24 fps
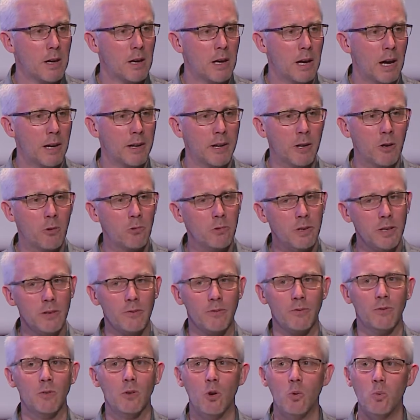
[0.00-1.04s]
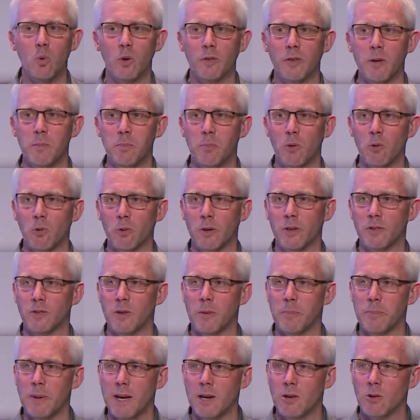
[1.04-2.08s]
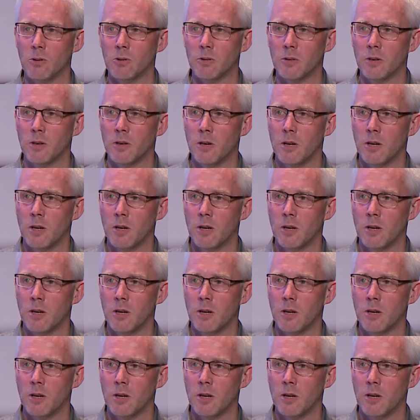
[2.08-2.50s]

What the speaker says: and they don't even know what the book is about.